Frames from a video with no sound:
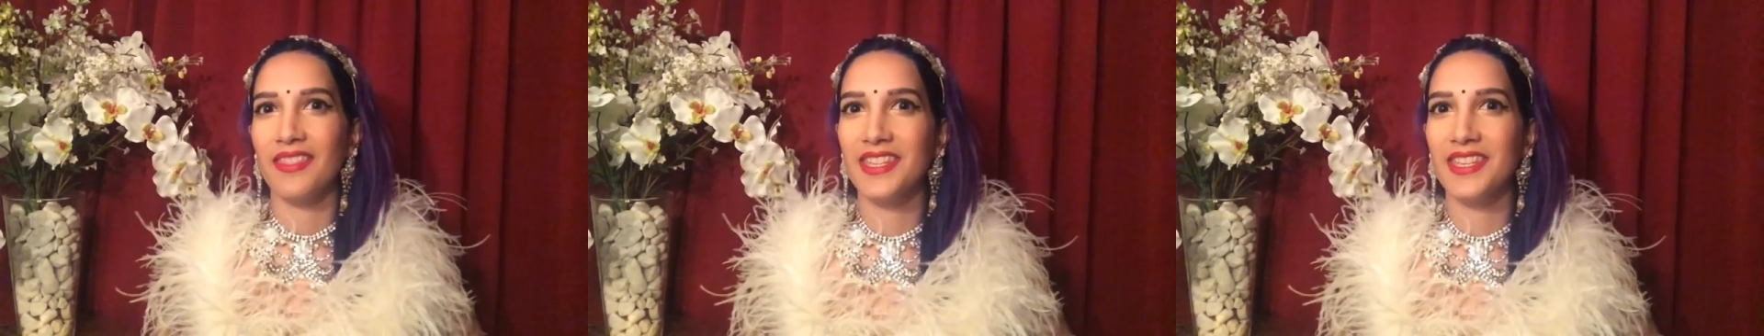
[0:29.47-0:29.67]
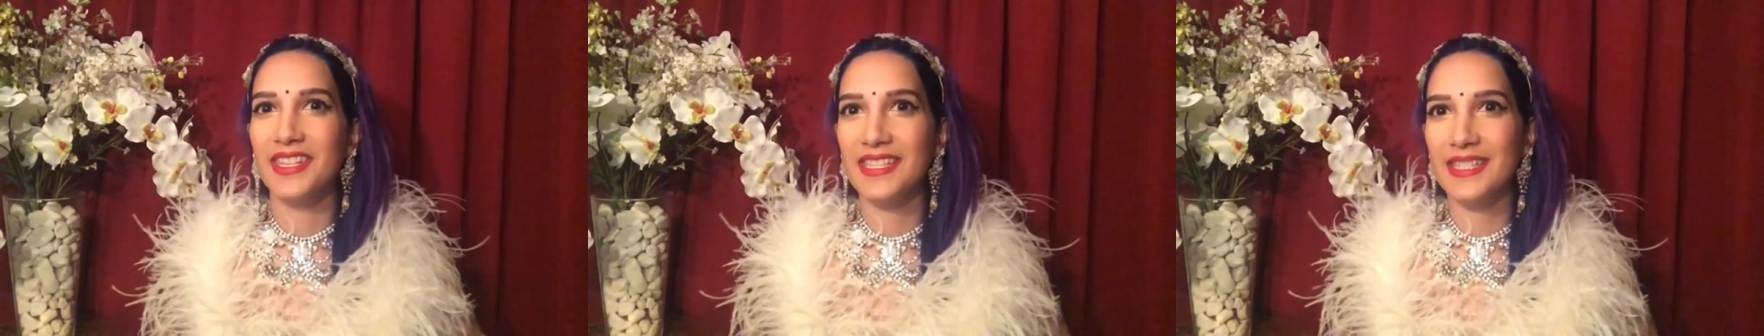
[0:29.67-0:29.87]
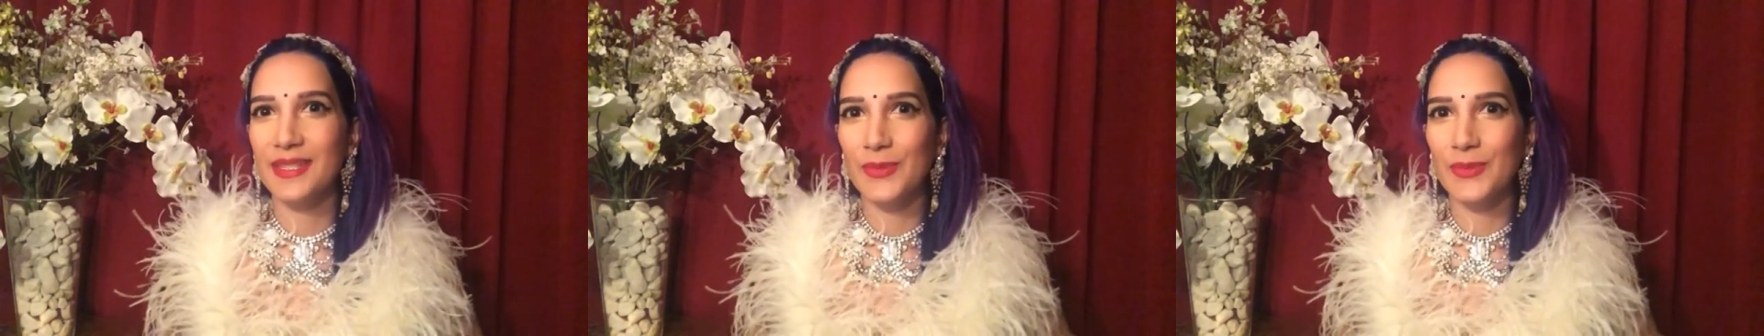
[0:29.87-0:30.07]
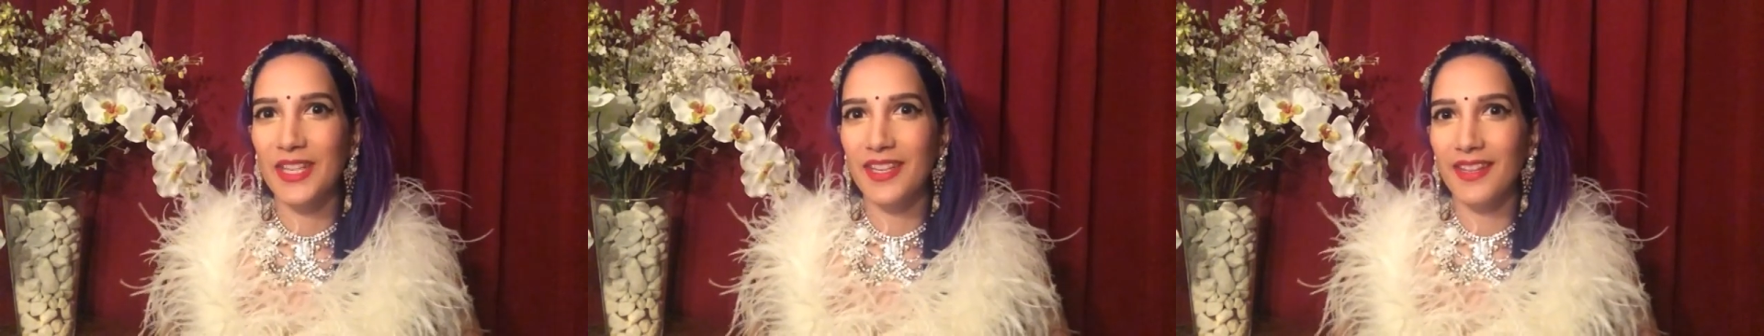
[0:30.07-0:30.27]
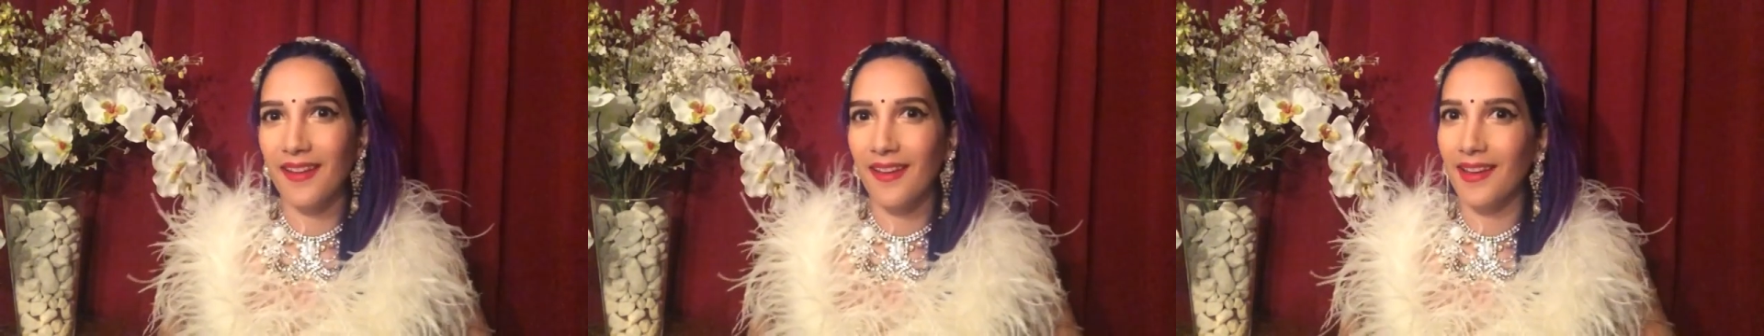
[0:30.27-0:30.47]
This
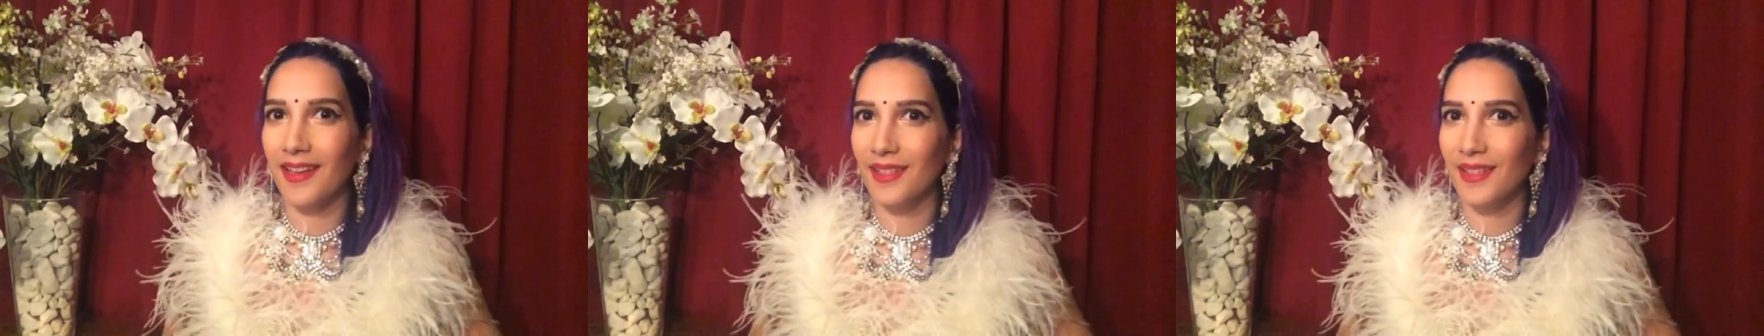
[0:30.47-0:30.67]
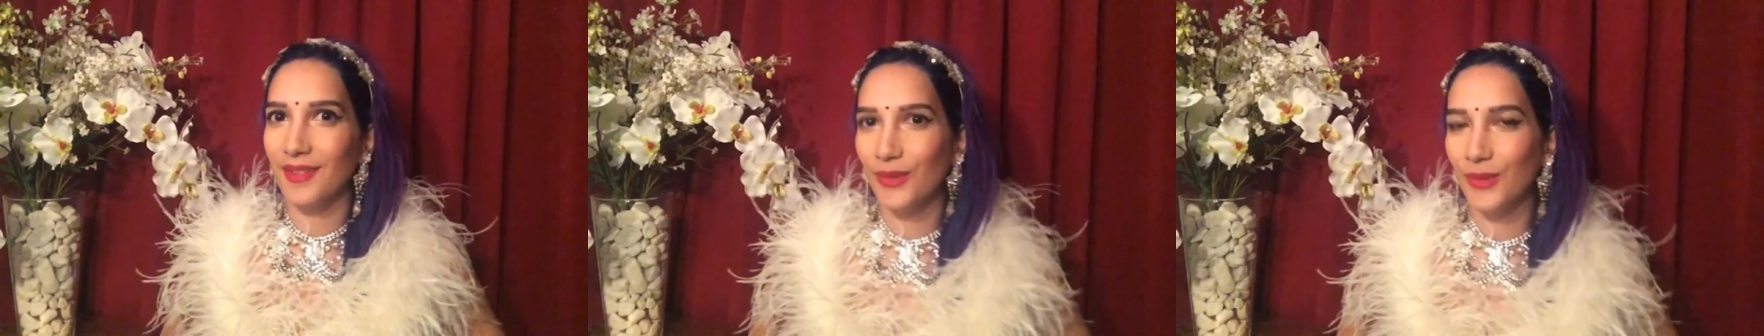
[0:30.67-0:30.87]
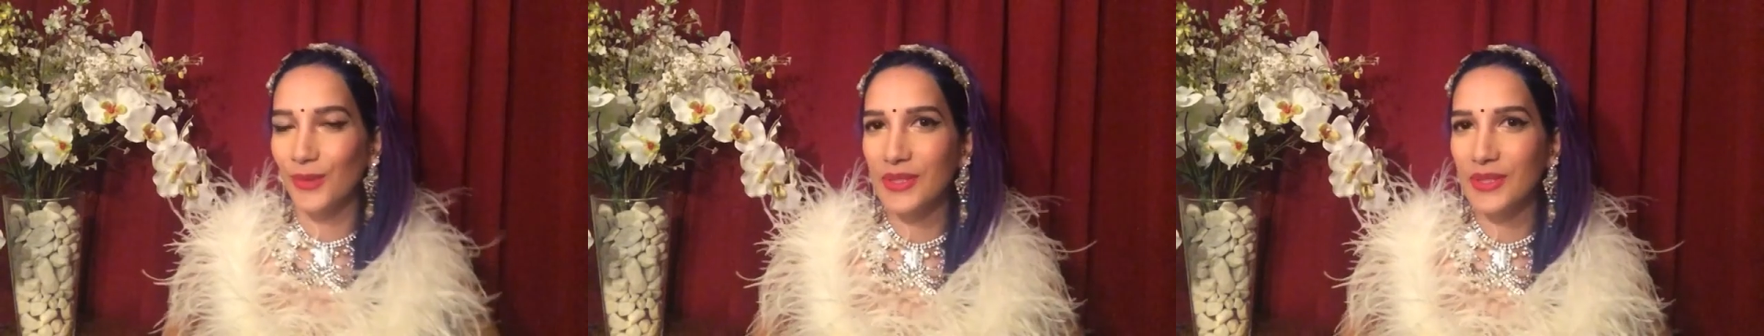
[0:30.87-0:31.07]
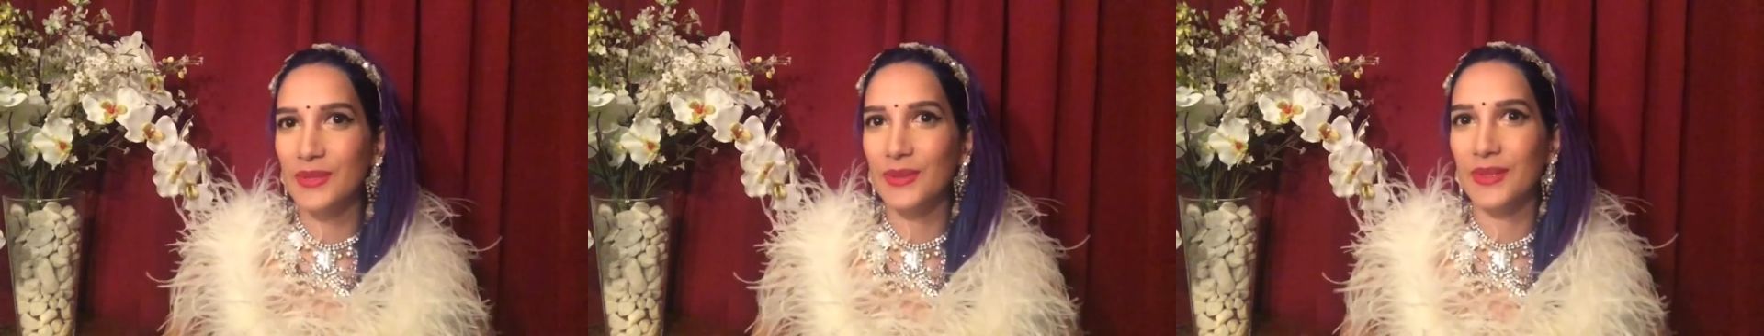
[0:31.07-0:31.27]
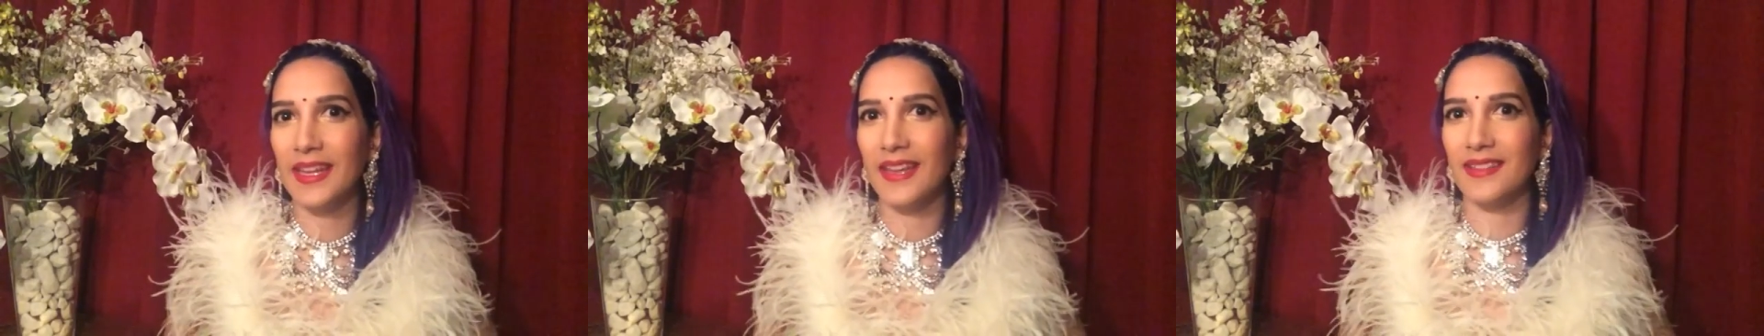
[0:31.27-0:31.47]
week, I can
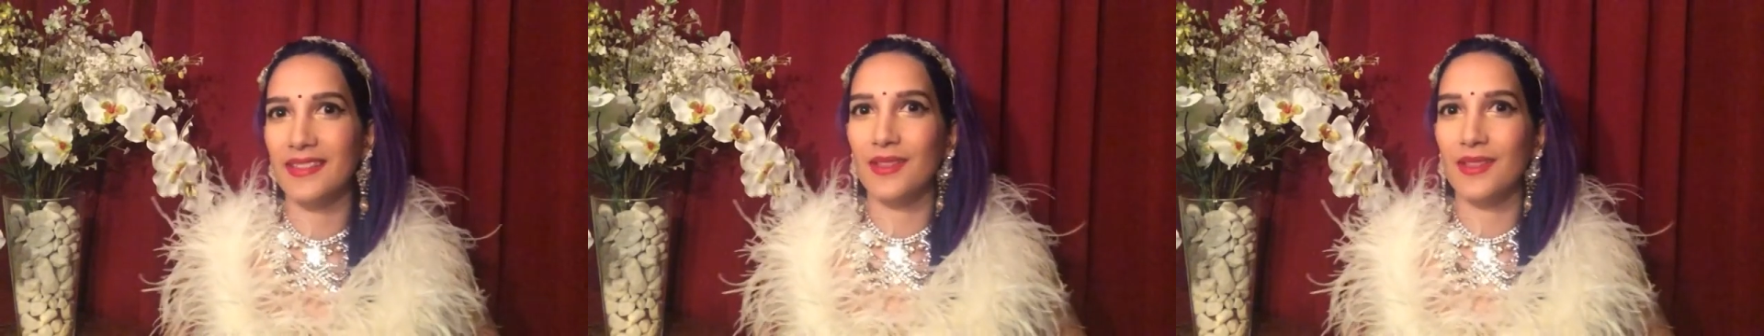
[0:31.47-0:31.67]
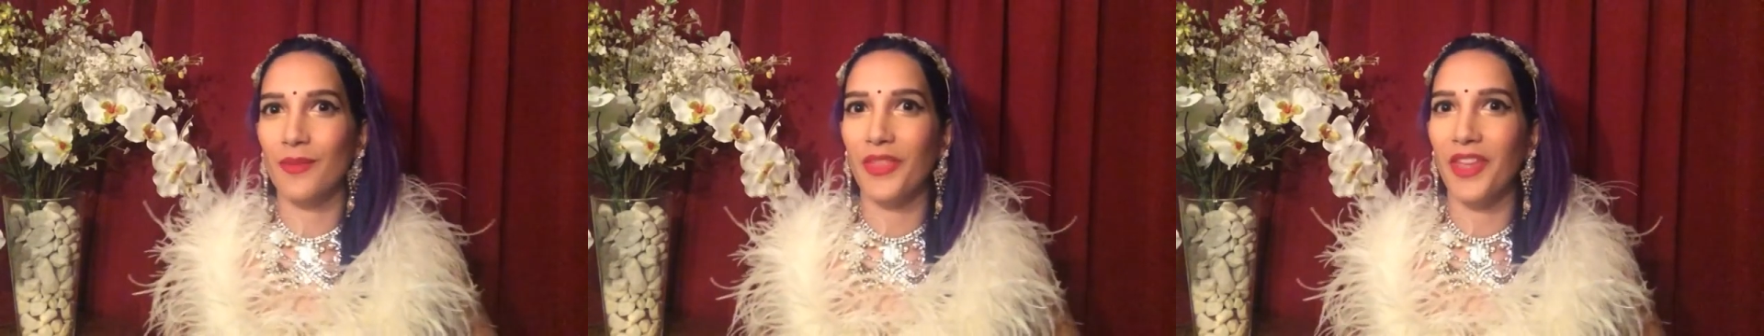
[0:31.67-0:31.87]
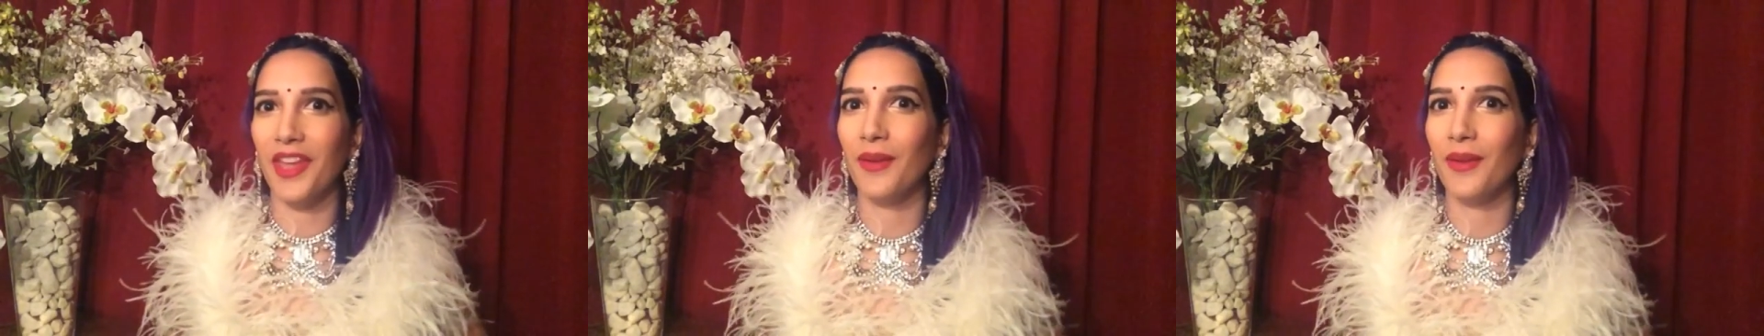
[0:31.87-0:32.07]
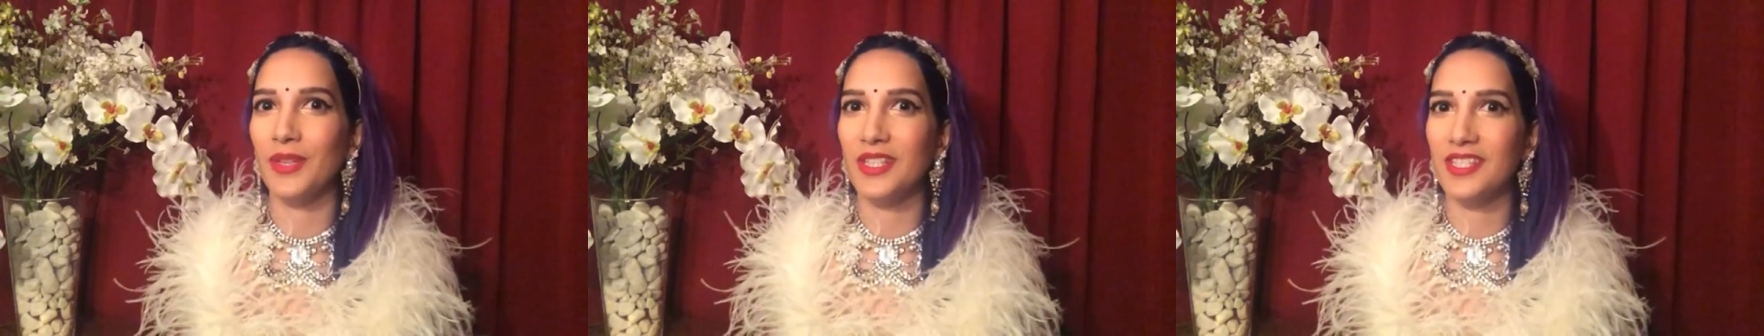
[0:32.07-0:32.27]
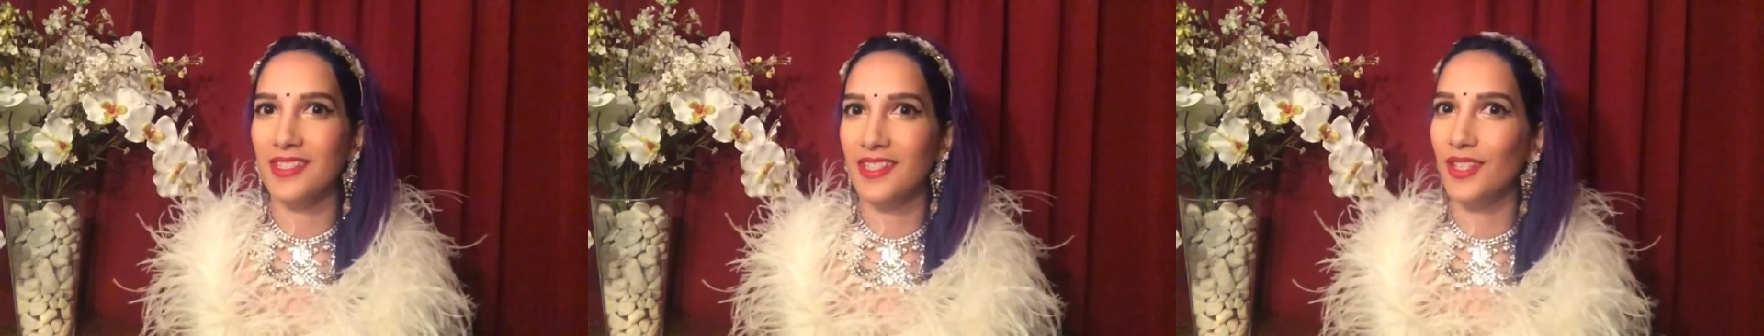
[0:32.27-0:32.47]
also announce something
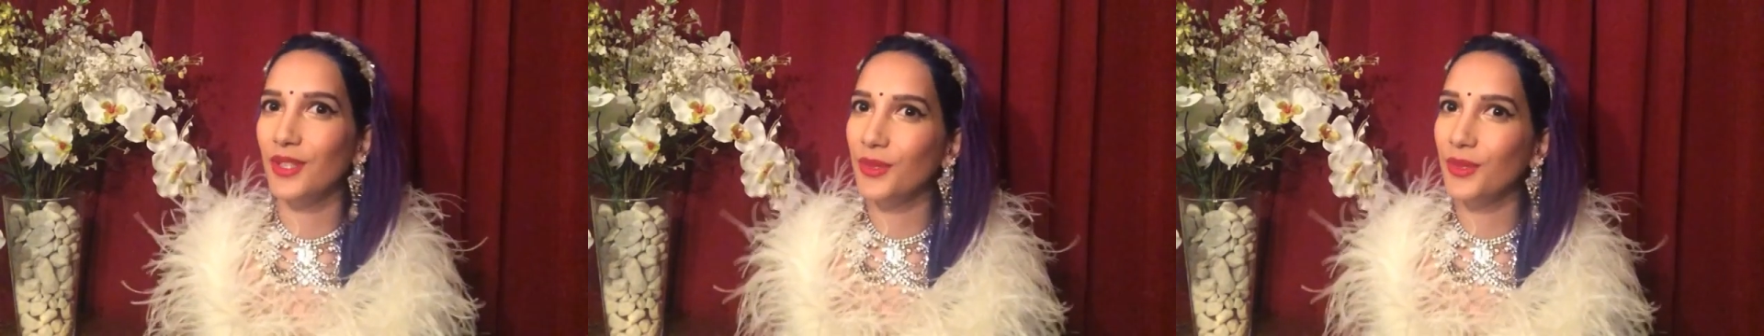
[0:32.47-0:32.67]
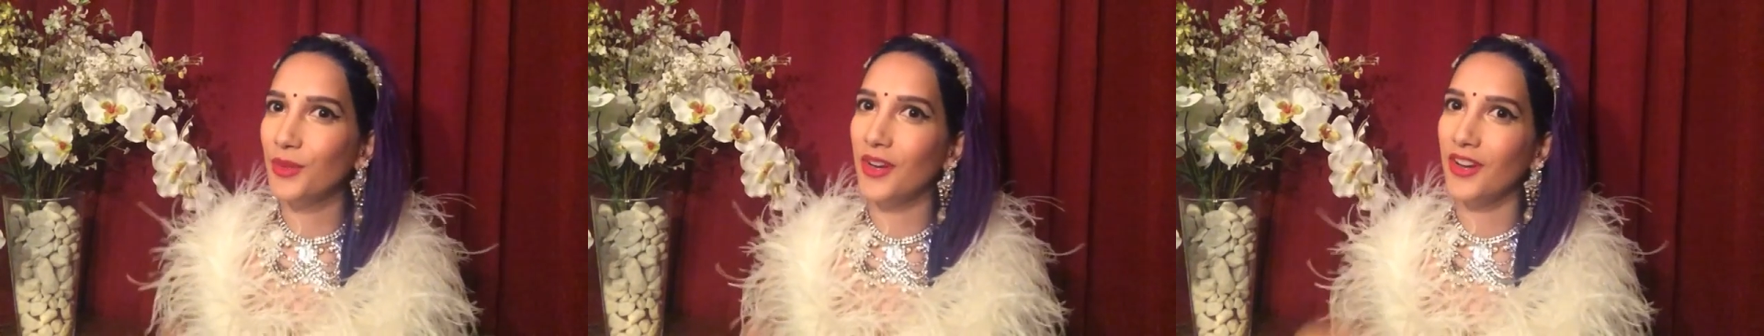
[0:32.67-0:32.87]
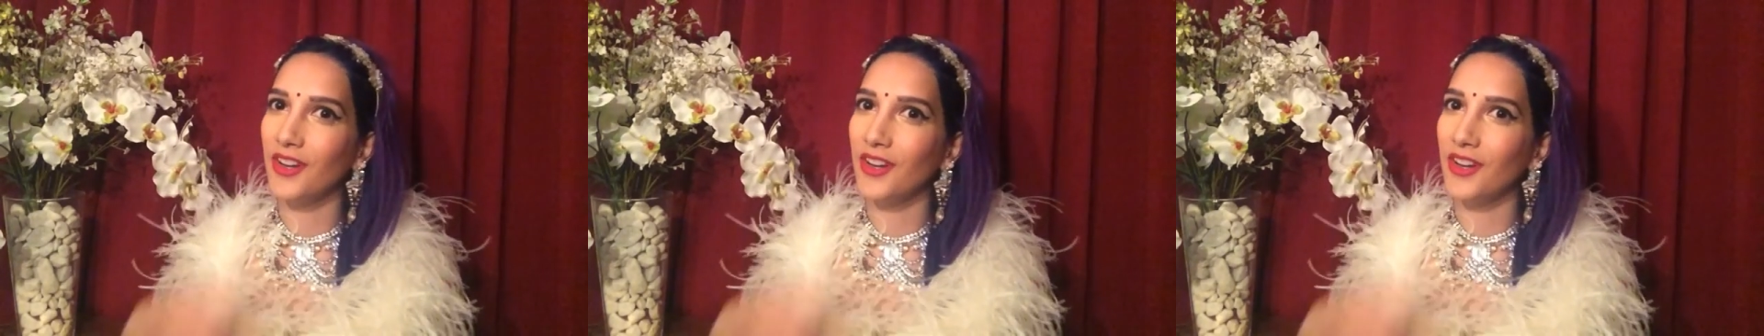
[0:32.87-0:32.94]
which is a you